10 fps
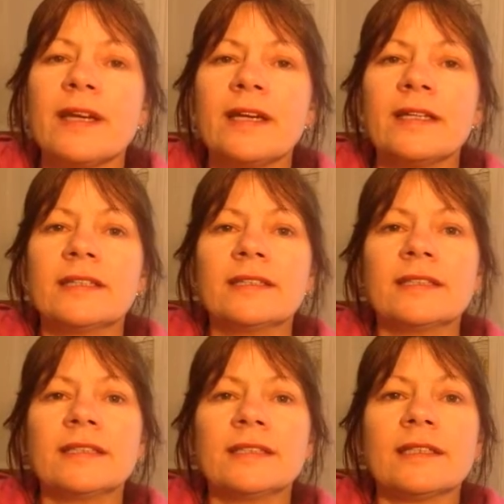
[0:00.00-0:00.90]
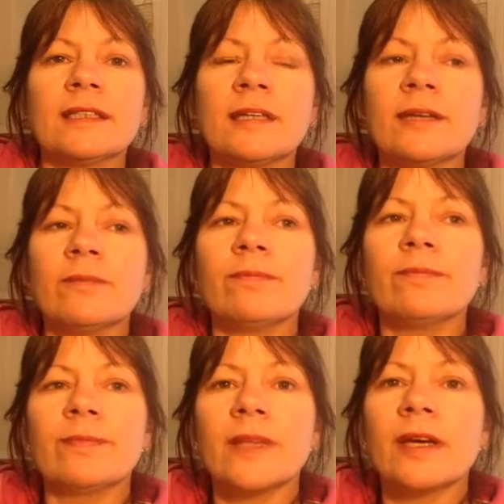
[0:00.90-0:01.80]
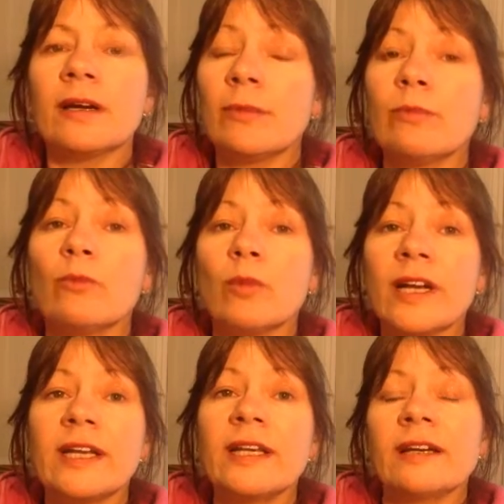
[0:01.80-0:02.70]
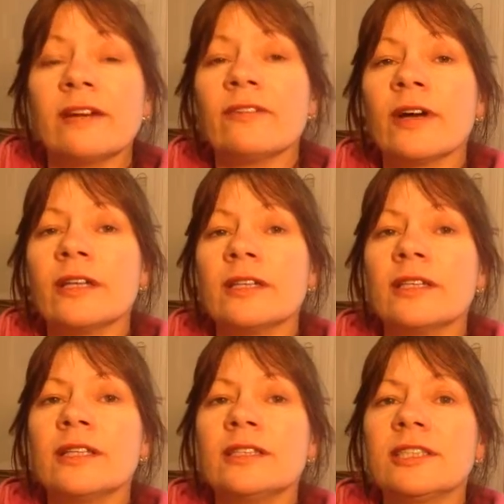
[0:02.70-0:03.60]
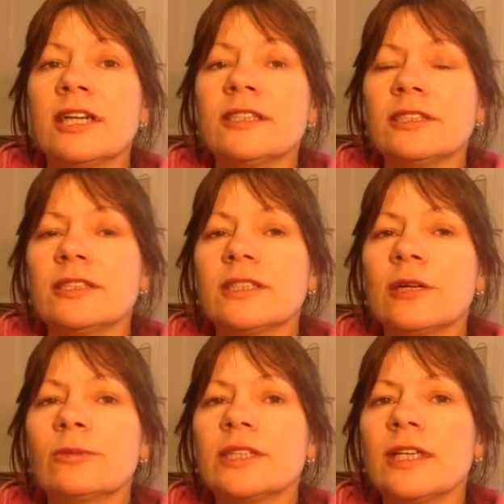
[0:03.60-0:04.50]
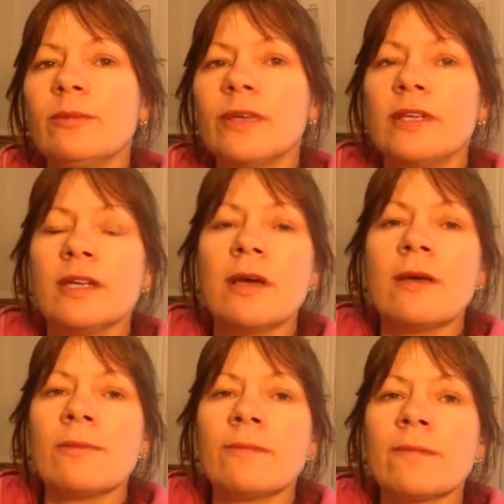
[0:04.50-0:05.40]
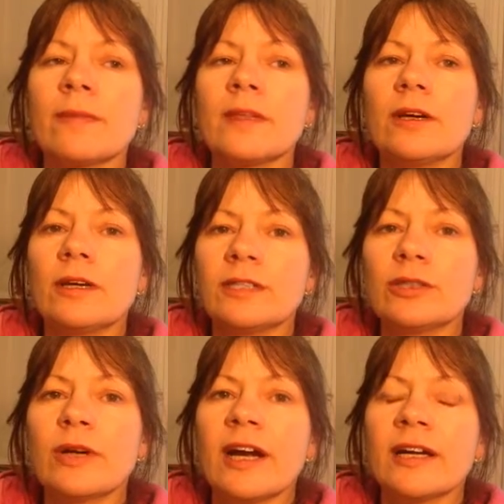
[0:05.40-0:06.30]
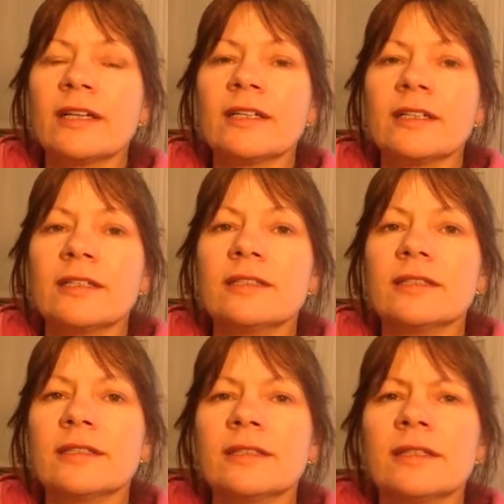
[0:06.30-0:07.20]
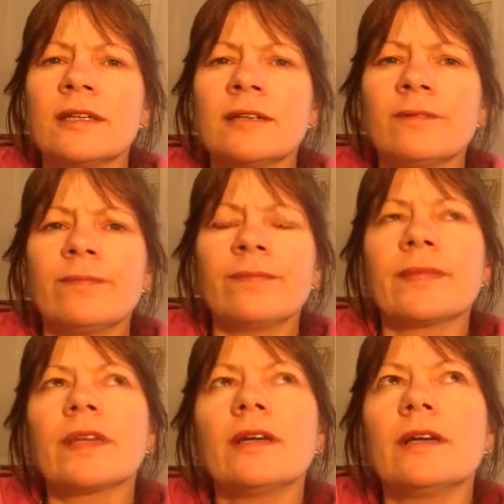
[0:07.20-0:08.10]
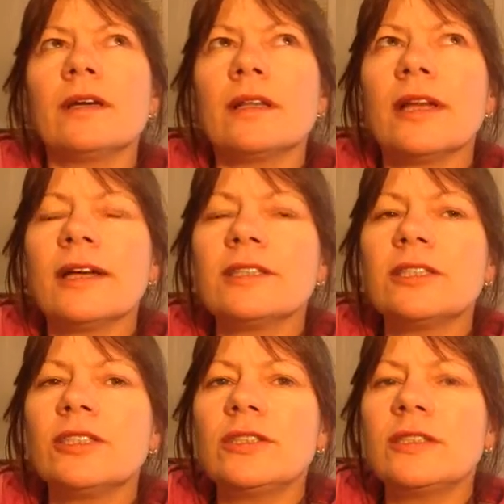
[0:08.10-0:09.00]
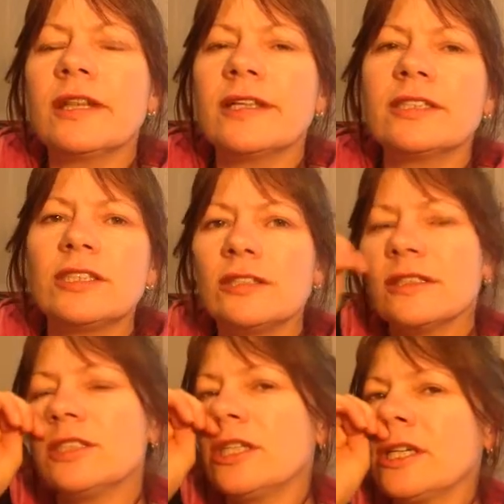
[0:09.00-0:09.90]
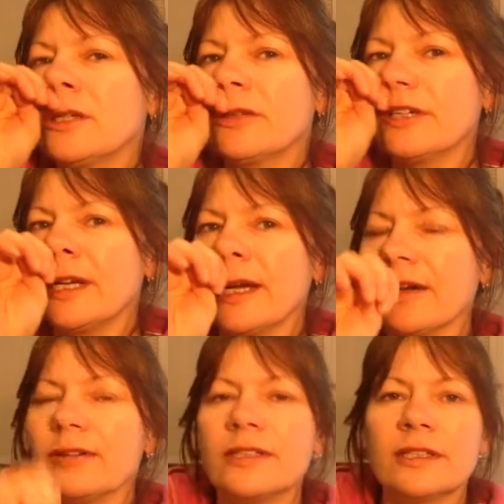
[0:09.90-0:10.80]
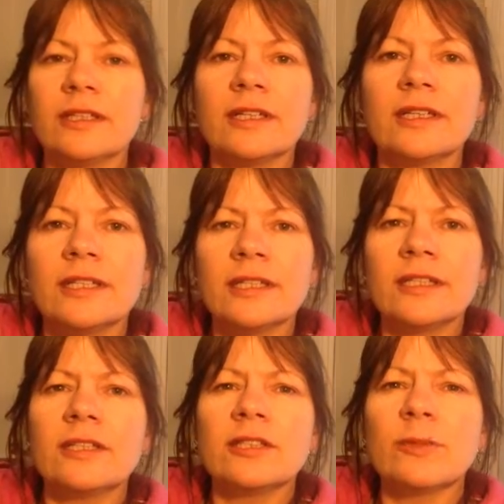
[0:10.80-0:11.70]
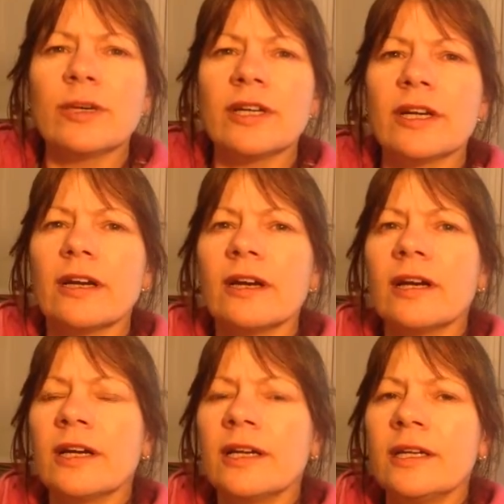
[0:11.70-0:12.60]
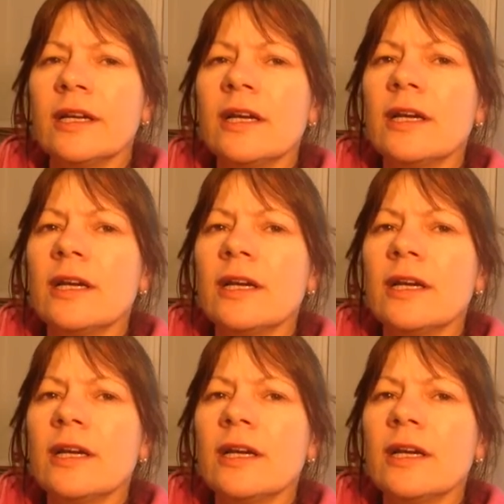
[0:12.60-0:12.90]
And I'm ready. I find that these challenges help to keep me on track. And last year, it's January now, and in the spring I